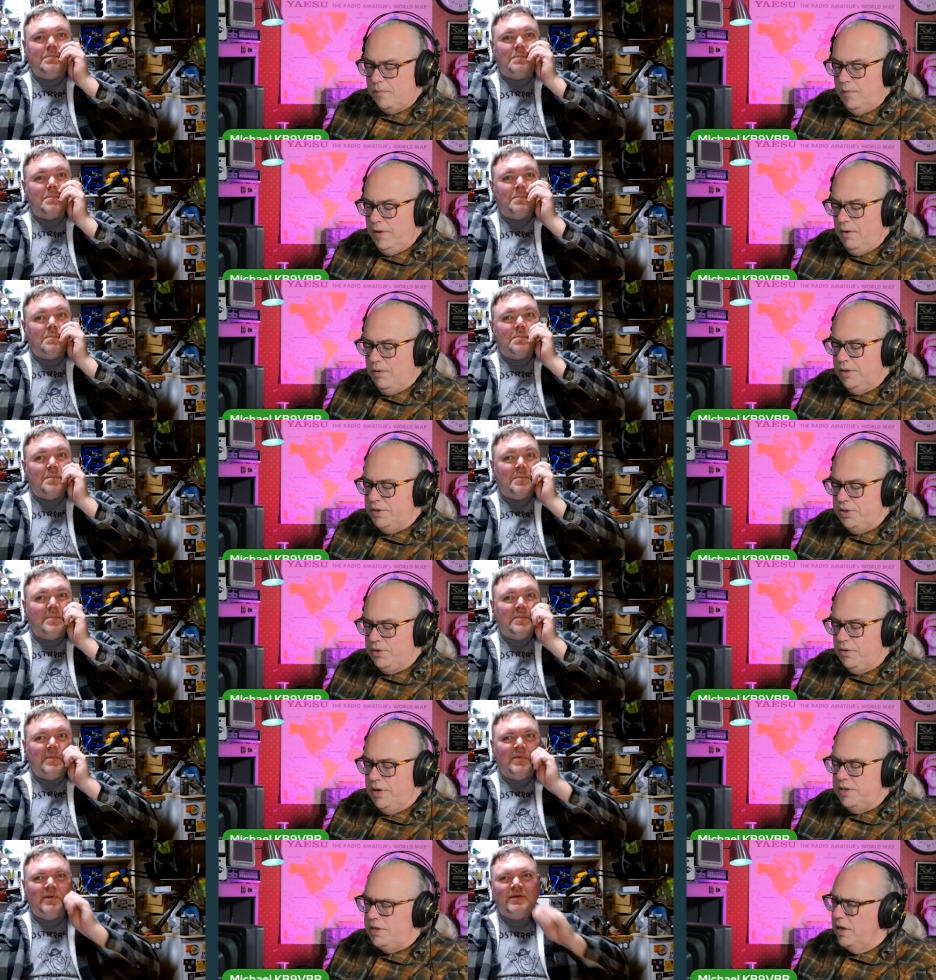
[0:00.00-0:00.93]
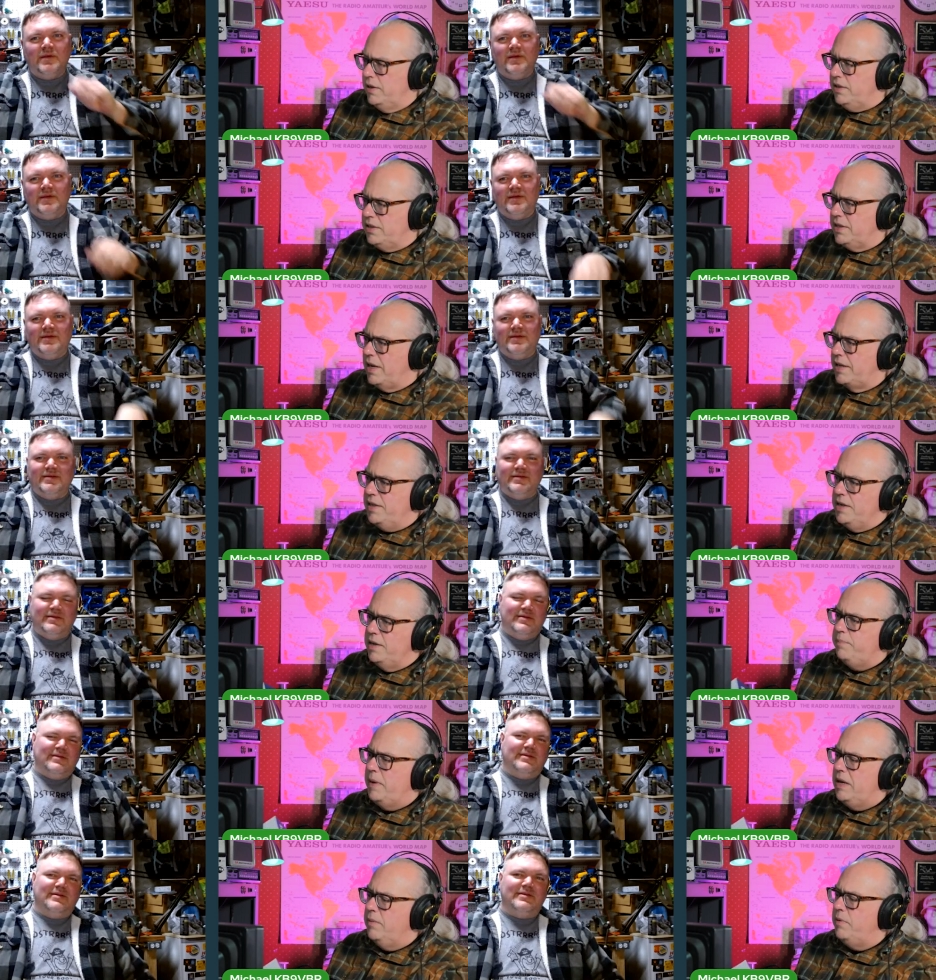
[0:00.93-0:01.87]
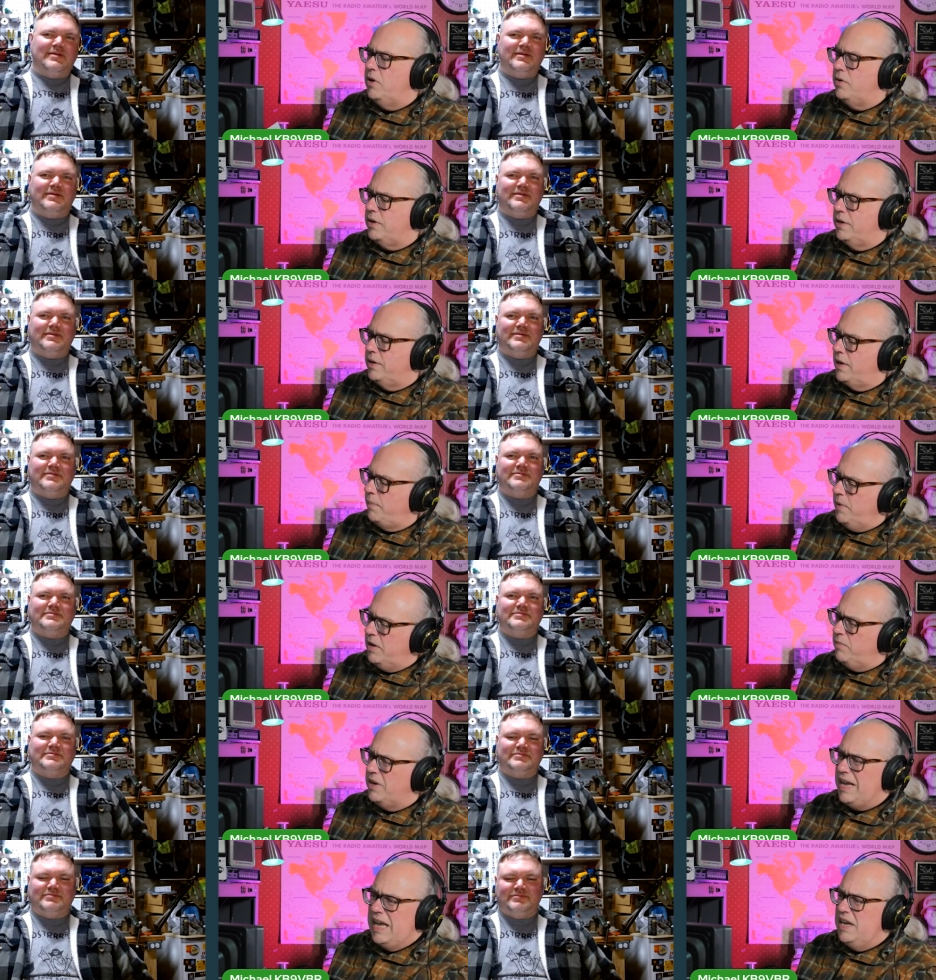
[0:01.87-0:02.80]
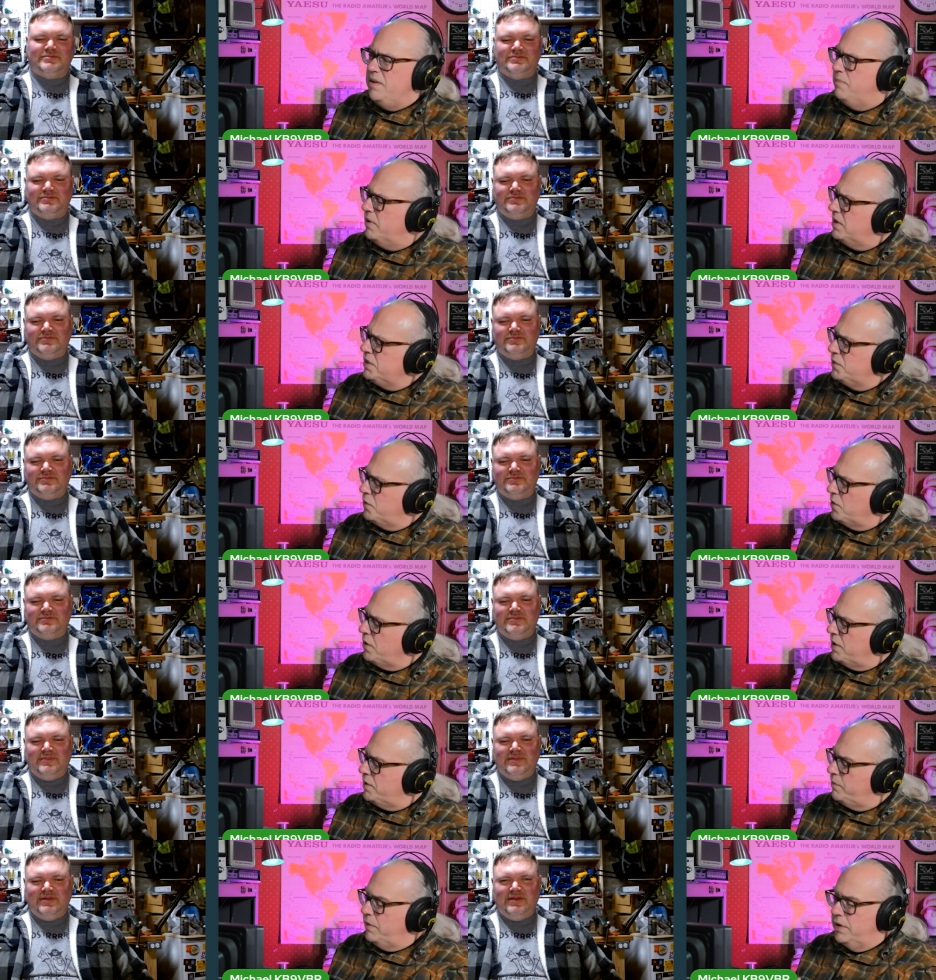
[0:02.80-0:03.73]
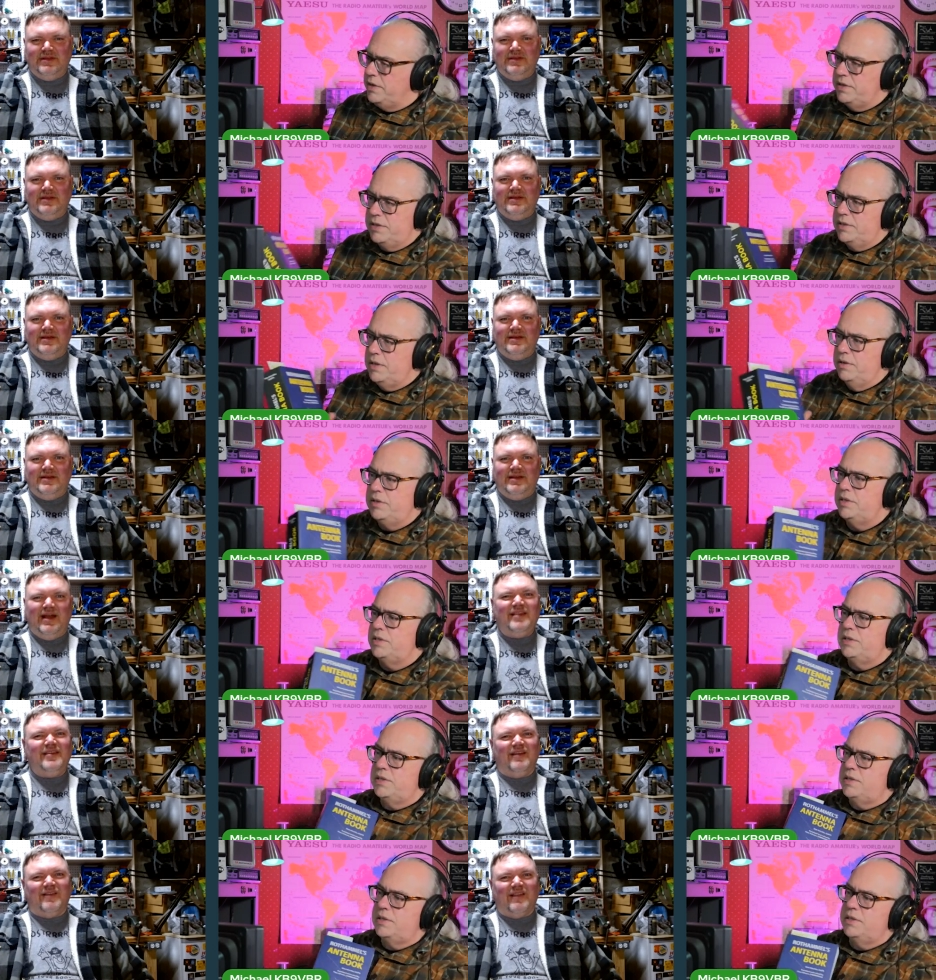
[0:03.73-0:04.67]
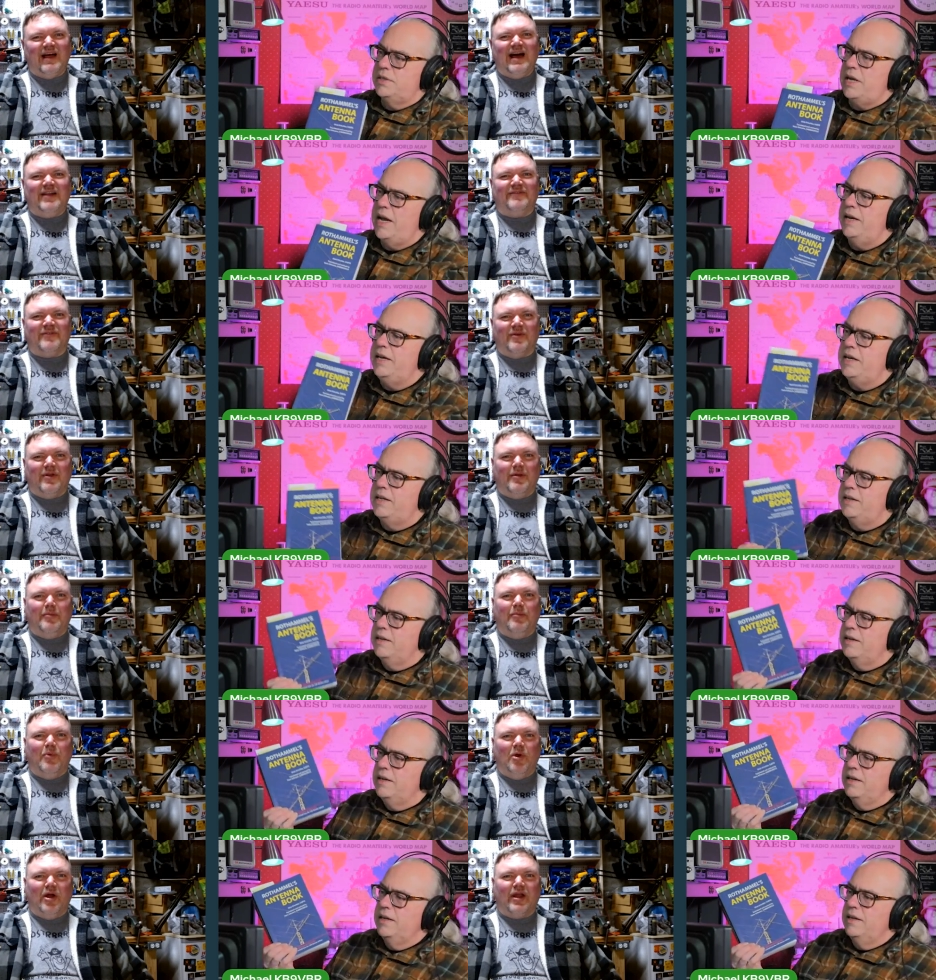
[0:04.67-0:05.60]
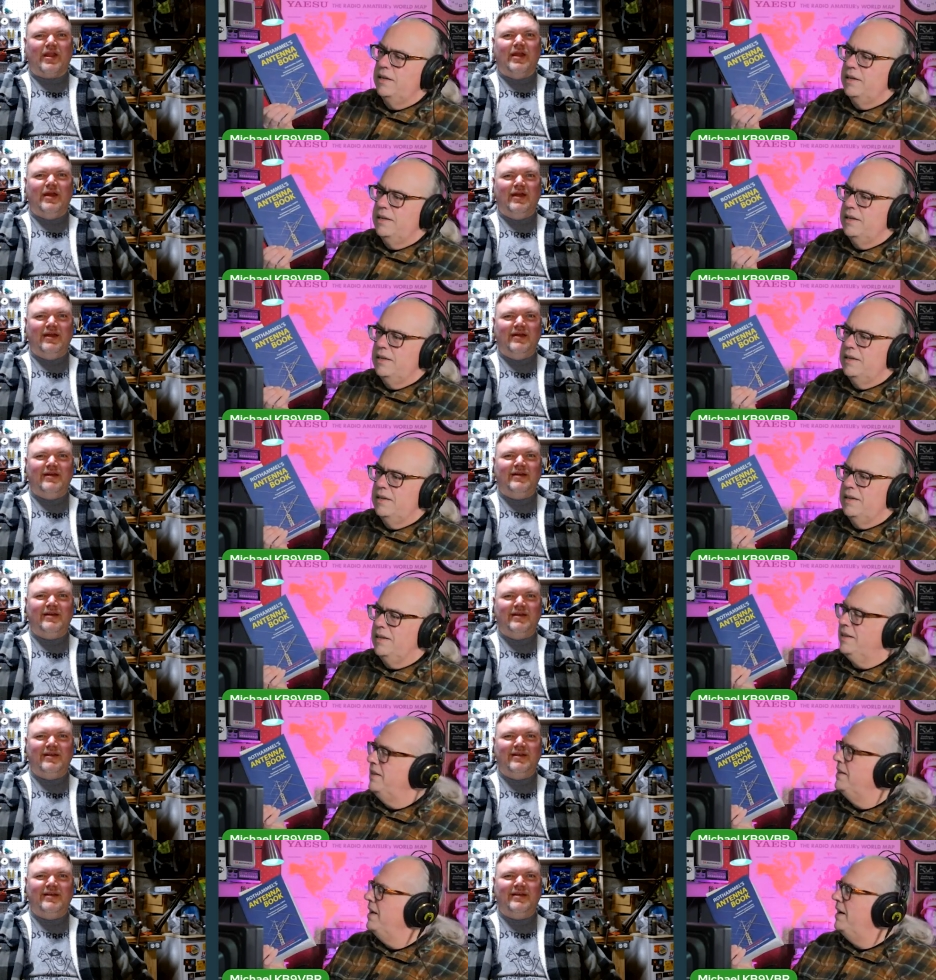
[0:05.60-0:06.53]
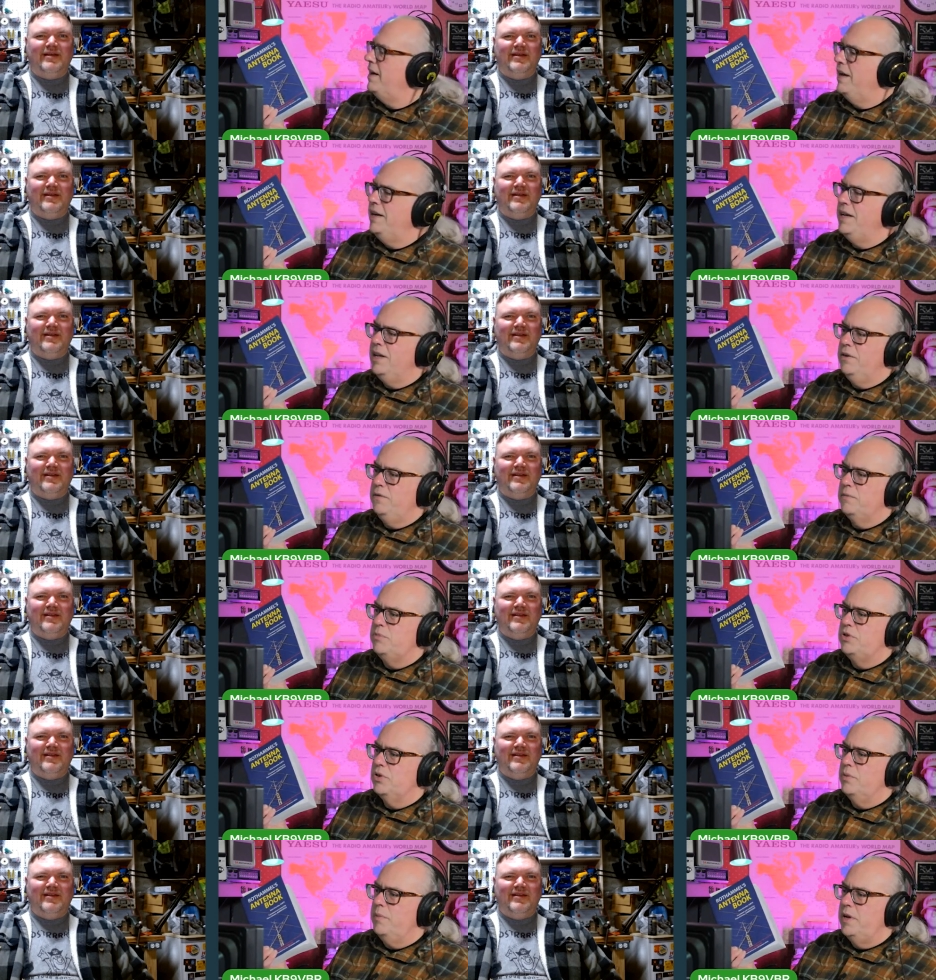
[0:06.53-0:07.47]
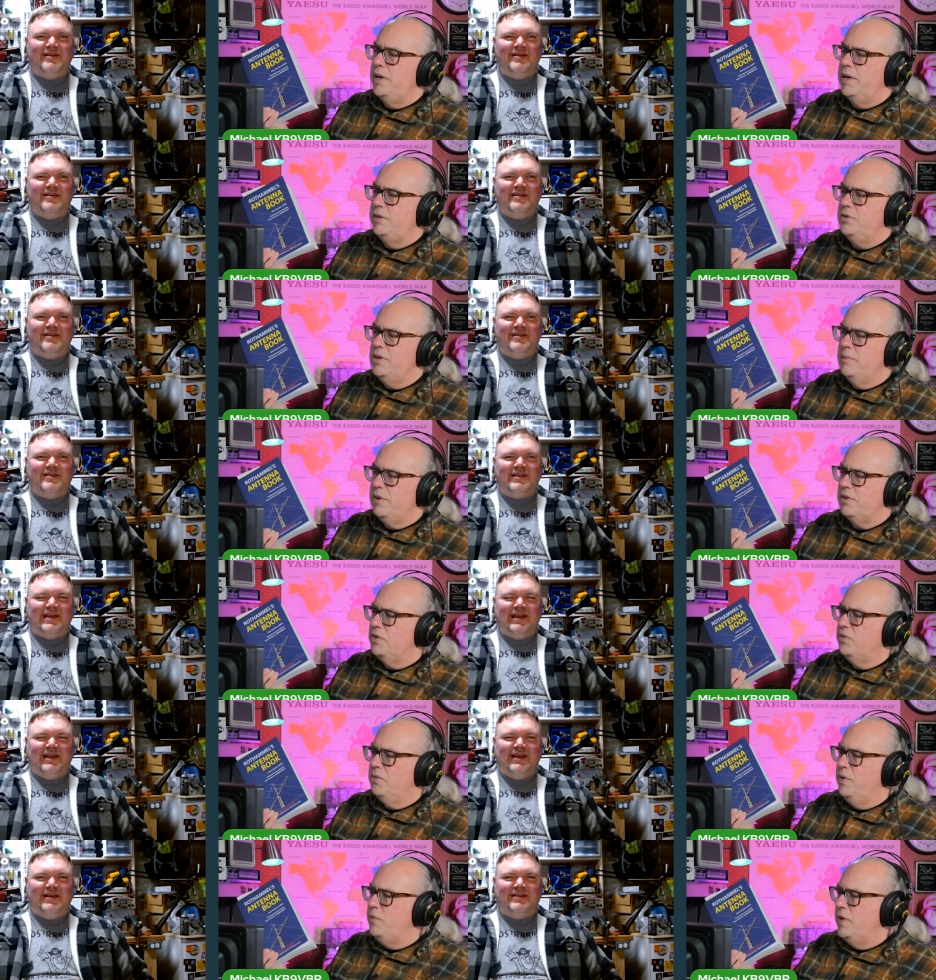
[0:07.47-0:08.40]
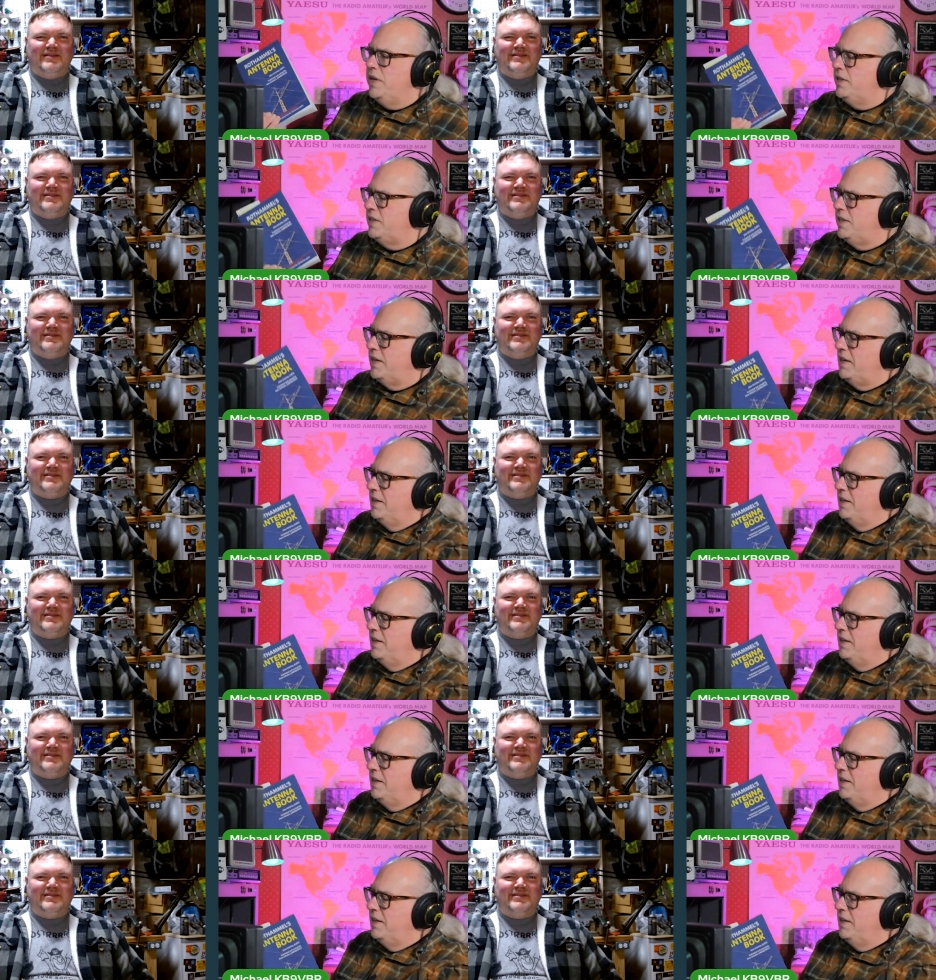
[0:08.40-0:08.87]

Speaker 1: no it's crazy I, I think i paid about i paid about 80 bucks for it it's it's That's a I lot had for a book yeah i had to get it from germany it took about three yeah. weeks to